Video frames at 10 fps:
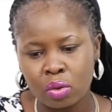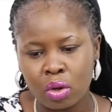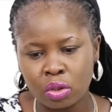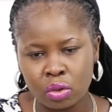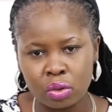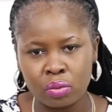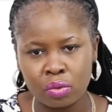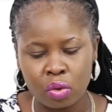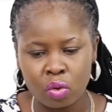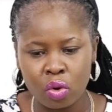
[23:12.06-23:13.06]
also
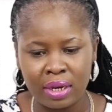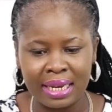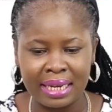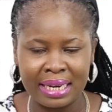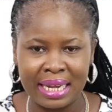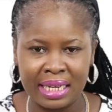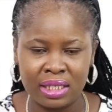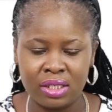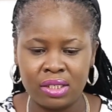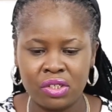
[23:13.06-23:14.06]
go online
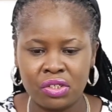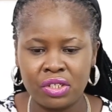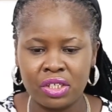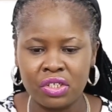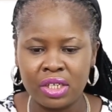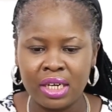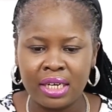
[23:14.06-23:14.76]
and search.